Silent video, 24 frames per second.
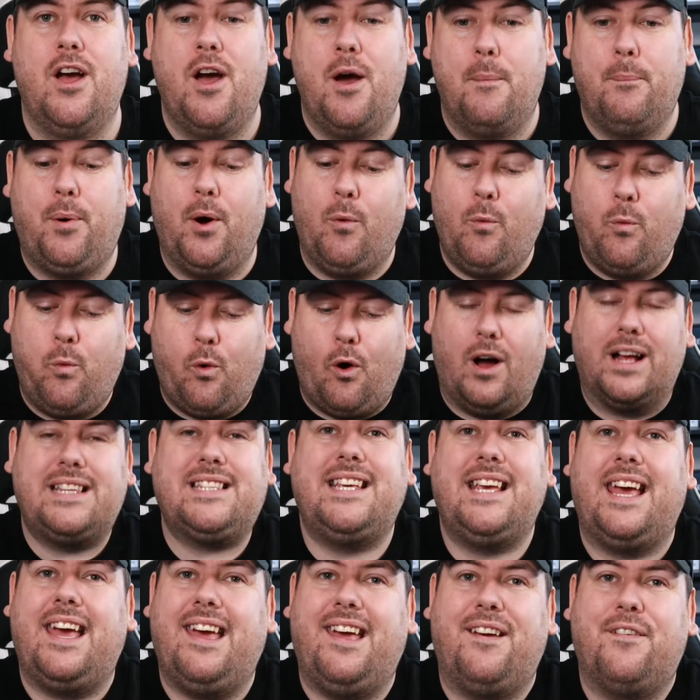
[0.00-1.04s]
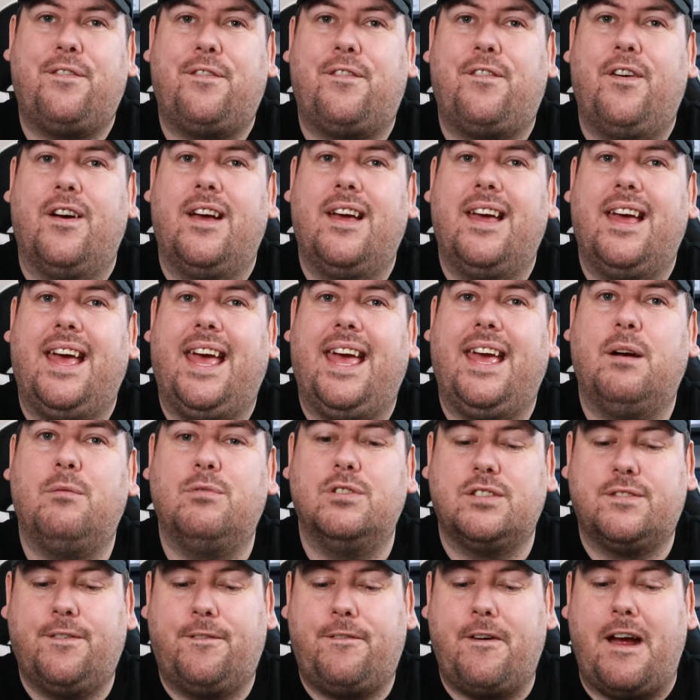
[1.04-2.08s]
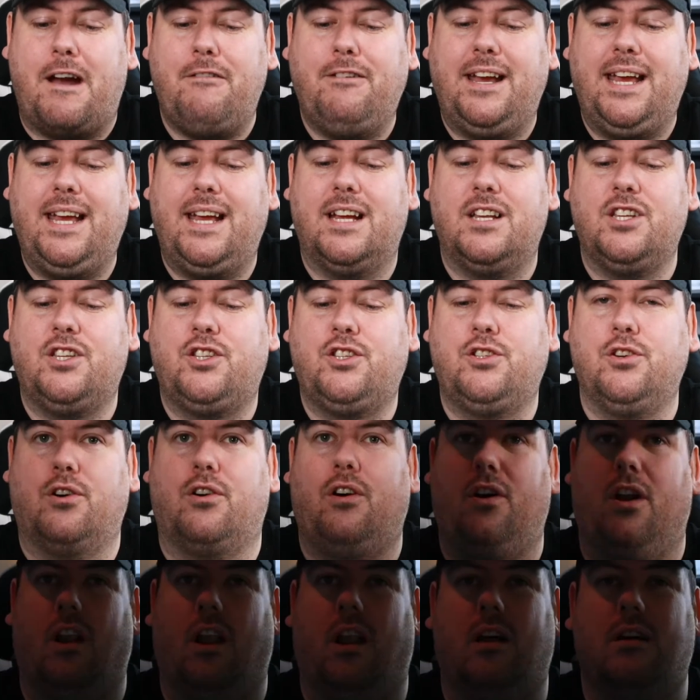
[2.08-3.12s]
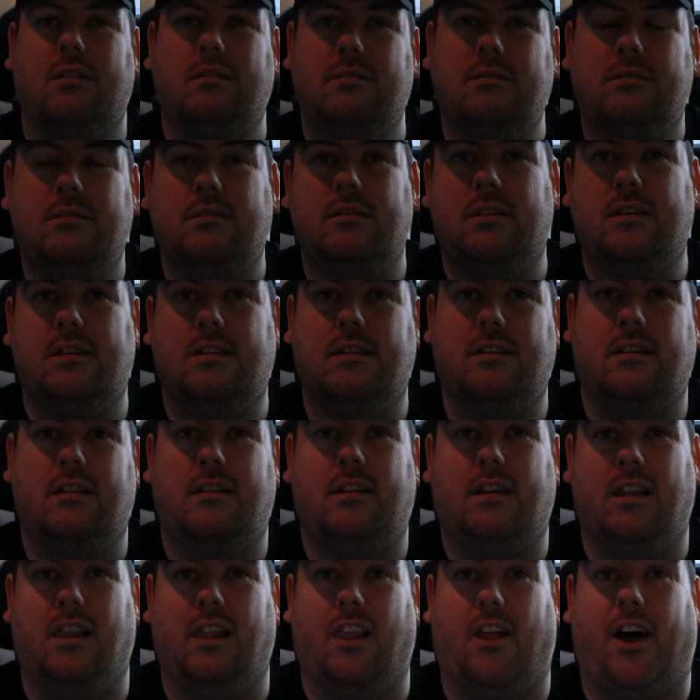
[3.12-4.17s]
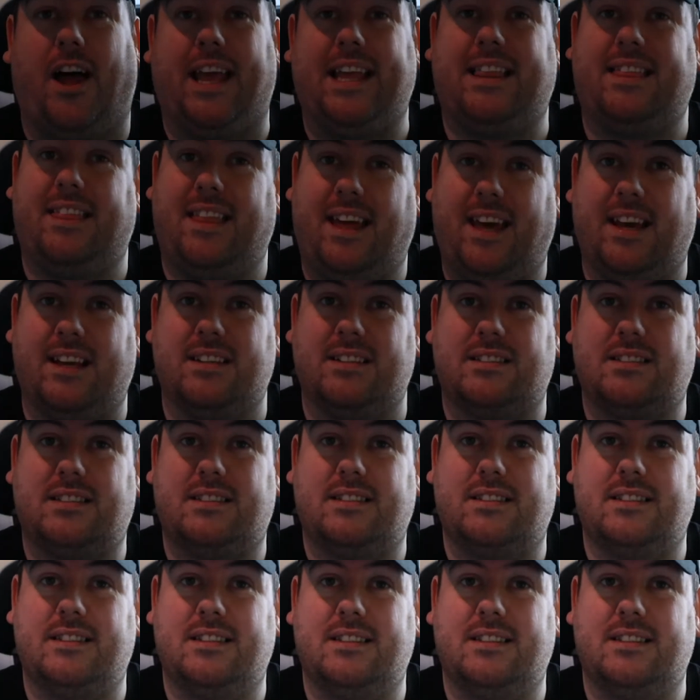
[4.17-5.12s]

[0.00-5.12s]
But what if it was very dull, like this?